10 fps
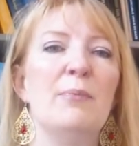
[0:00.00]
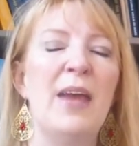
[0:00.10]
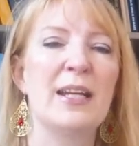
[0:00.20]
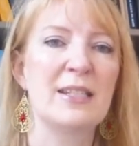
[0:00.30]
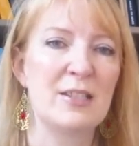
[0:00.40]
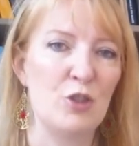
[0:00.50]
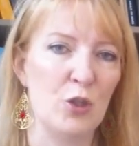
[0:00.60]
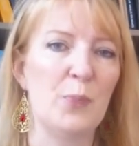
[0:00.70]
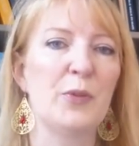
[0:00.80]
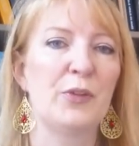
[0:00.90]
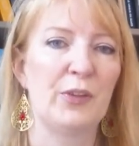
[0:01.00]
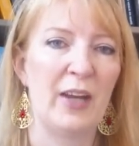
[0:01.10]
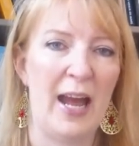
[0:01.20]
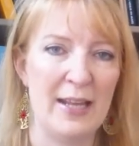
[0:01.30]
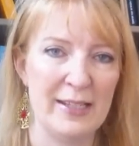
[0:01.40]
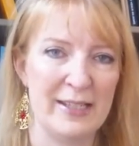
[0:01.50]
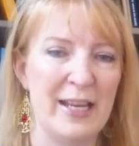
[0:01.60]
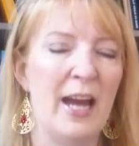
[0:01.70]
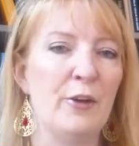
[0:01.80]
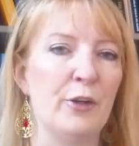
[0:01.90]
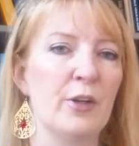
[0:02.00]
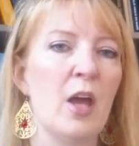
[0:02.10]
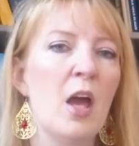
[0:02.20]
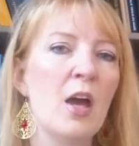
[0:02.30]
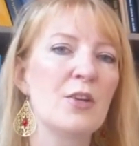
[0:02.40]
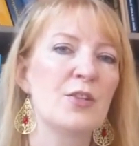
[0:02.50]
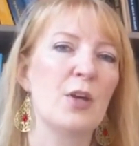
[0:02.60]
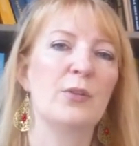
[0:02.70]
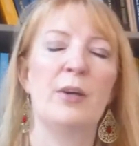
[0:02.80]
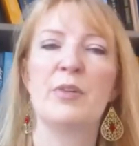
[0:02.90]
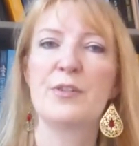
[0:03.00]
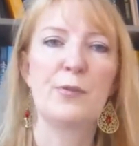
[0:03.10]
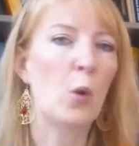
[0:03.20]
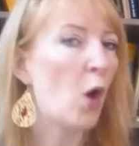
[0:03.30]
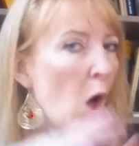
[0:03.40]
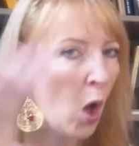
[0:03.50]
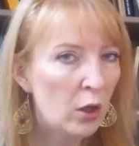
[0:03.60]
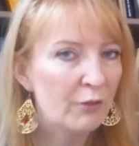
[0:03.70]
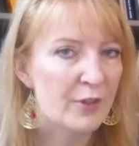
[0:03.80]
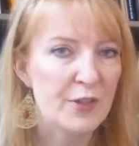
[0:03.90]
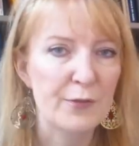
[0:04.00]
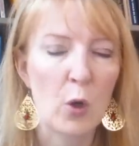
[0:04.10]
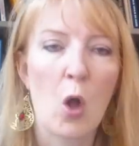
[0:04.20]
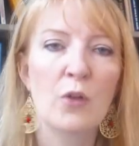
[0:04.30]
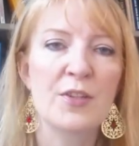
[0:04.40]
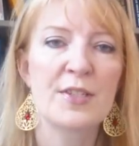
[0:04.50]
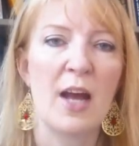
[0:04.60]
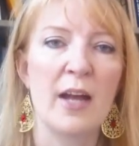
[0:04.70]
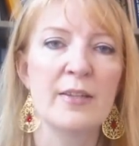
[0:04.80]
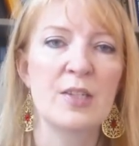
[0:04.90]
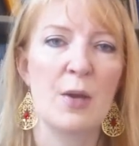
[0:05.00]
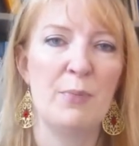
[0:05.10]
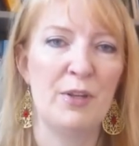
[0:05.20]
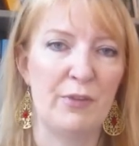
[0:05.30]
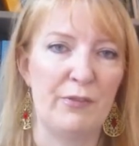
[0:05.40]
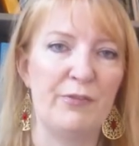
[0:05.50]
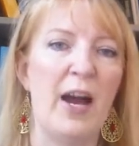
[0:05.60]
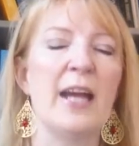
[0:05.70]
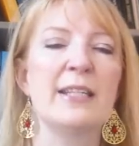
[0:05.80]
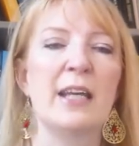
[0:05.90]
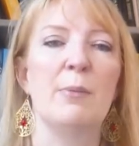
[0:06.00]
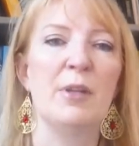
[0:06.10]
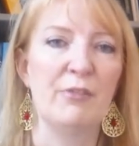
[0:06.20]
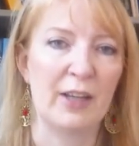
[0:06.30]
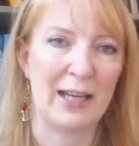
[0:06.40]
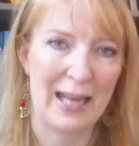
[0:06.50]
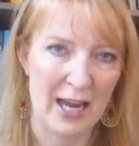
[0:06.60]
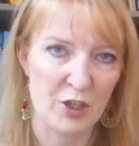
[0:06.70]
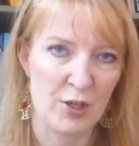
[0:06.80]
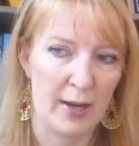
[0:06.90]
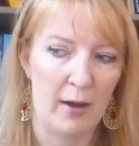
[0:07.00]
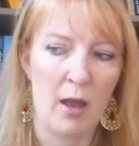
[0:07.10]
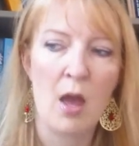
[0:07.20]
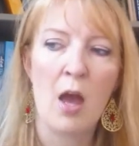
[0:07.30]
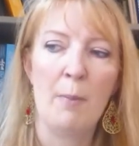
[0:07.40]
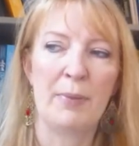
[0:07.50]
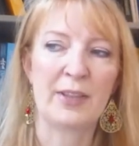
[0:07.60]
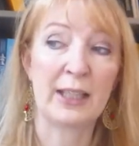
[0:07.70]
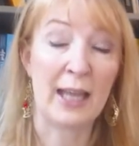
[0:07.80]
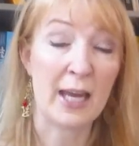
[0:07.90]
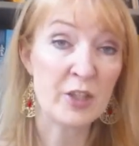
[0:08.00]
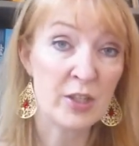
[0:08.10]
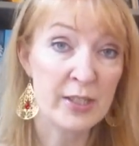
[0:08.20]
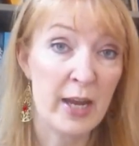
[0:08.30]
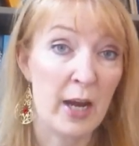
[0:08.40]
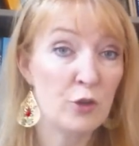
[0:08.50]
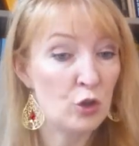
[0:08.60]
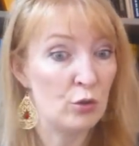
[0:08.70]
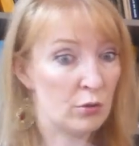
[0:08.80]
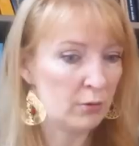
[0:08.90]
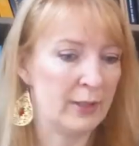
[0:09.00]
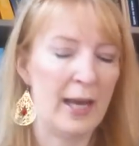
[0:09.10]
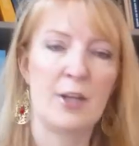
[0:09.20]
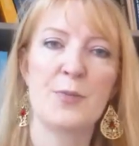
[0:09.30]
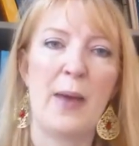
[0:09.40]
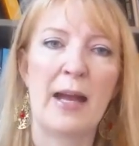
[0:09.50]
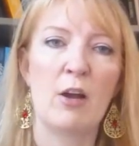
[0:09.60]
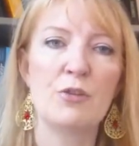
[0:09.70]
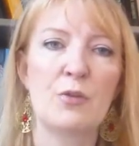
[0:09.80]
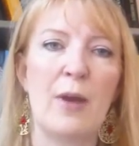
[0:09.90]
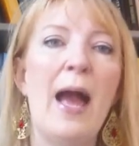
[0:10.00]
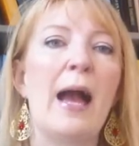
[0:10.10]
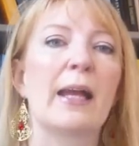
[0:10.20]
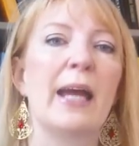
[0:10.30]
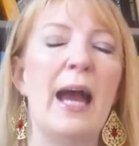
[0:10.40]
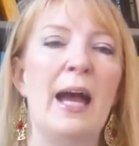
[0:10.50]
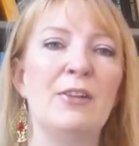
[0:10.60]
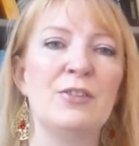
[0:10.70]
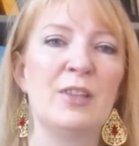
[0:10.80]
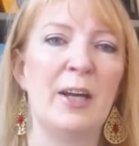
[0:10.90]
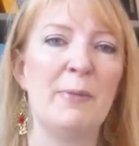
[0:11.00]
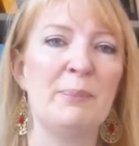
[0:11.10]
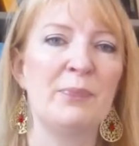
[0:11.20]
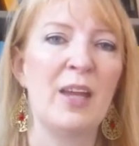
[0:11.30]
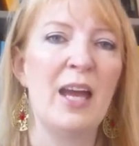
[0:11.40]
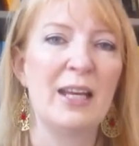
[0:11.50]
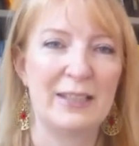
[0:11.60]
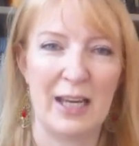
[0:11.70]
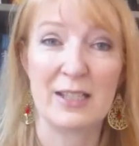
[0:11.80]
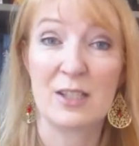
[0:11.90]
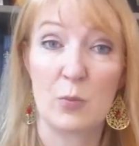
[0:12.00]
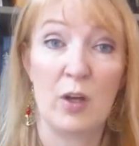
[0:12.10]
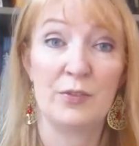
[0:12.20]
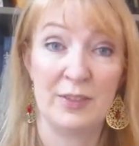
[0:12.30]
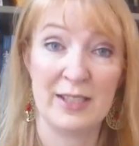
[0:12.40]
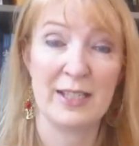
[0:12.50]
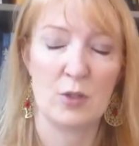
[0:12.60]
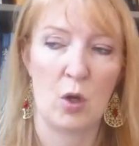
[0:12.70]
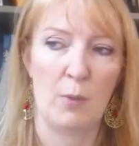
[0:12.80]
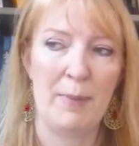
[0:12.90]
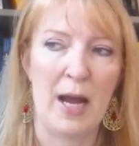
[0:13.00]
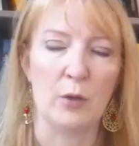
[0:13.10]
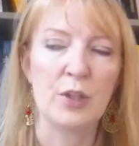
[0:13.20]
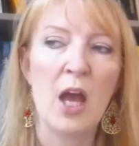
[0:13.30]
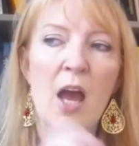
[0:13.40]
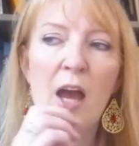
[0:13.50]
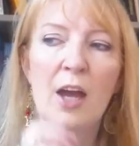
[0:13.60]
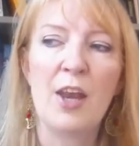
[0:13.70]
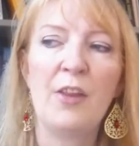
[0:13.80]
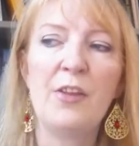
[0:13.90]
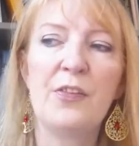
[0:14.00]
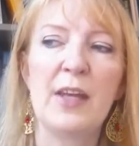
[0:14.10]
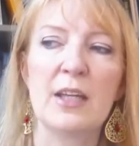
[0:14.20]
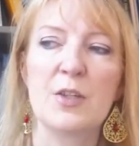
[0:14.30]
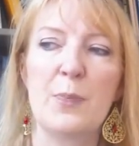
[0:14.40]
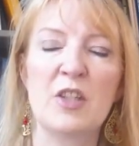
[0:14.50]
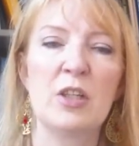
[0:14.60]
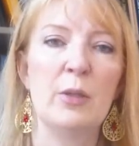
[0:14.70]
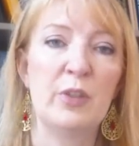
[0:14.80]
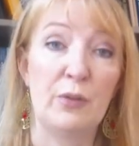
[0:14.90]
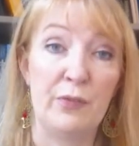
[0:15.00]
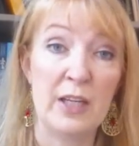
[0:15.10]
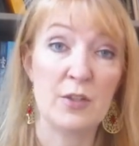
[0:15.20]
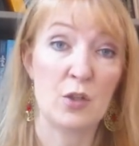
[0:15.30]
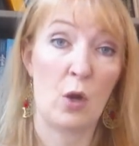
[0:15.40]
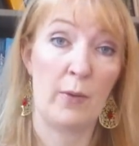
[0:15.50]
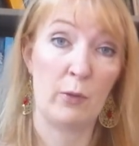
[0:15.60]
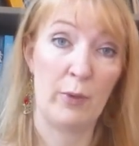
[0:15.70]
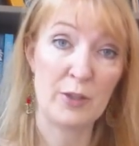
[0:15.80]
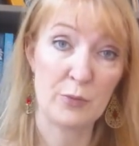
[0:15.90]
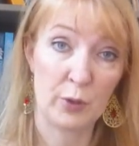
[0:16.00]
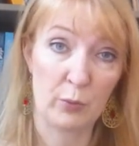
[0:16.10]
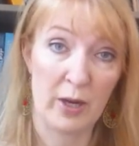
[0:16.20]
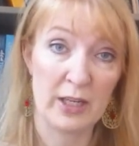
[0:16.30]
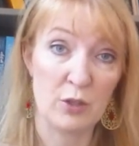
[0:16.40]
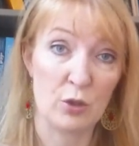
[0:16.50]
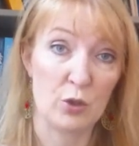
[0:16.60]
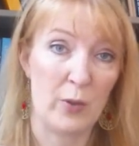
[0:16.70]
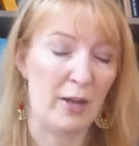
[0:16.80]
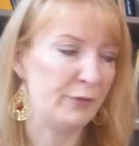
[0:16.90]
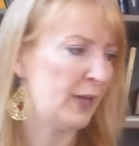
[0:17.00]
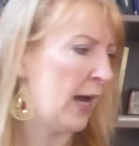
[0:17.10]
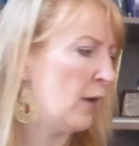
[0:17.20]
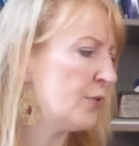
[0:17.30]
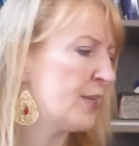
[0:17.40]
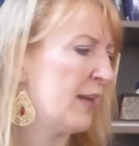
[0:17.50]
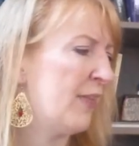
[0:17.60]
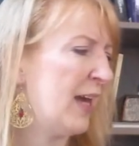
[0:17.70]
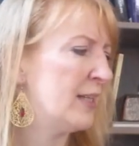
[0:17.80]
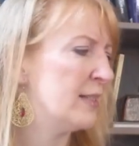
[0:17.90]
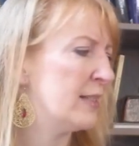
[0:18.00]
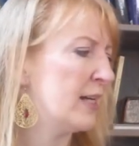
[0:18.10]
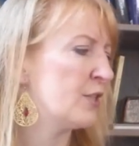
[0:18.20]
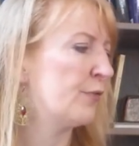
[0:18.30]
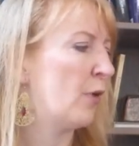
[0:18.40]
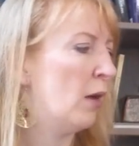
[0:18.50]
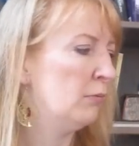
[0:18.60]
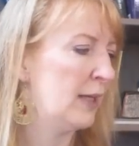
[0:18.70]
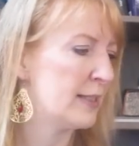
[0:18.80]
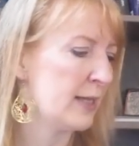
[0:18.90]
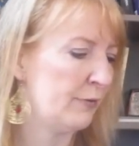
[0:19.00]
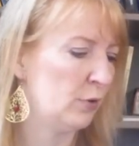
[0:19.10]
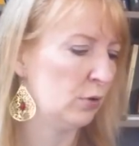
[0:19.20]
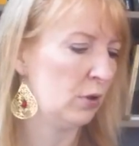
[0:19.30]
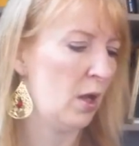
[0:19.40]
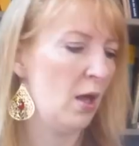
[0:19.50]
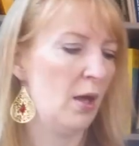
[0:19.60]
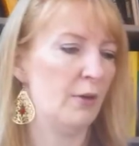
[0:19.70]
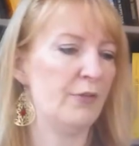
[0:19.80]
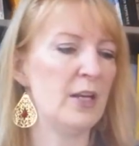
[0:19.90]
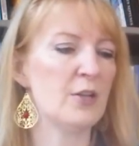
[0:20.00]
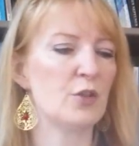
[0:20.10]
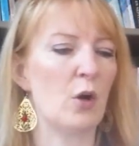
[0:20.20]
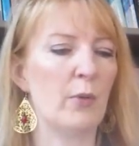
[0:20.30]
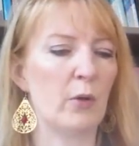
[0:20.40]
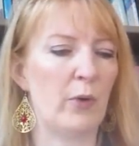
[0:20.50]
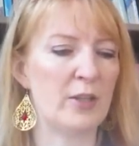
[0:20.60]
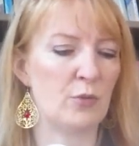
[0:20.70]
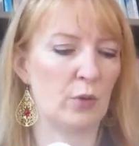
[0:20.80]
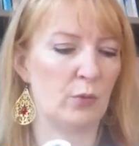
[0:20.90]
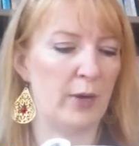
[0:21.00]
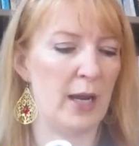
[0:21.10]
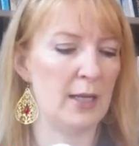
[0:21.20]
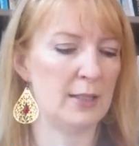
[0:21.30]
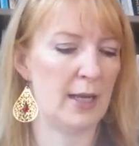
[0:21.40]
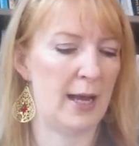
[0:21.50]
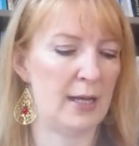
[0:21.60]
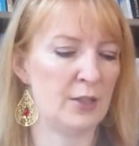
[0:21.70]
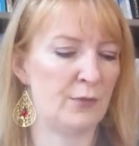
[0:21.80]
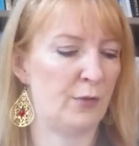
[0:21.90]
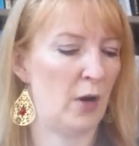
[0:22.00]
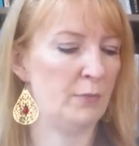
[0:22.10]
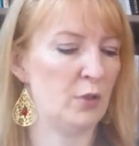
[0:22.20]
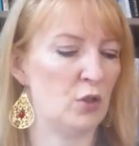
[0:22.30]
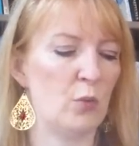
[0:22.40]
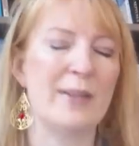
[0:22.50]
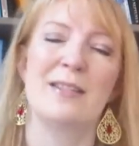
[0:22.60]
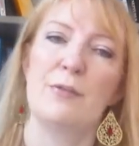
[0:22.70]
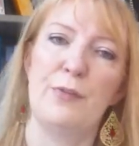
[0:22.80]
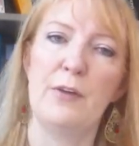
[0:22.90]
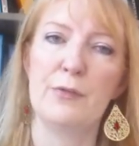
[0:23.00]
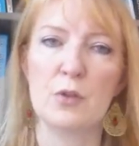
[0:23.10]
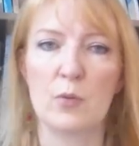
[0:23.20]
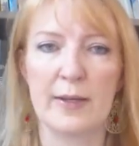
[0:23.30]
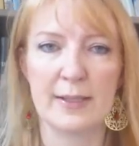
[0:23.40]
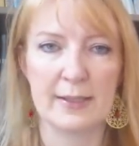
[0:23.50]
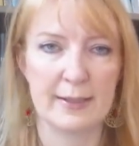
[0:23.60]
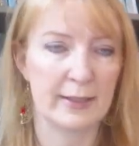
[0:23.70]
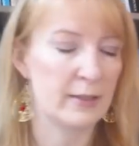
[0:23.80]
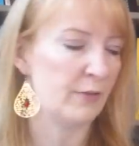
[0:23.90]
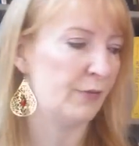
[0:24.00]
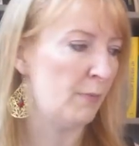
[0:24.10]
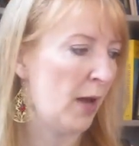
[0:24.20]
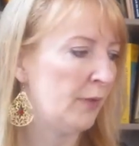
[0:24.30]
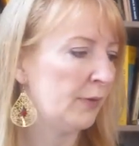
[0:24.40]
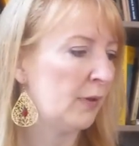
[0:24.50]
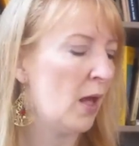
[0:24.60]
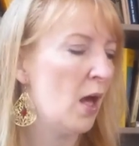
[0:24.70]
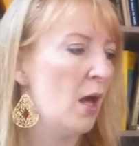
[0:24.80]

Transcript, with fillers: That's Jupiter and Saturn. So there is, for all of us, for all the signs, a bit of a fight and a bit of a clash there. But the clash is there to get us back on track. And um, that's what this is all about. Another thing, especially with the Venus going retrograde in your twelfth house, and that is as from, let's have a look, Venus going retrograde as from the twenty-fifth to twenty-sixth of the month.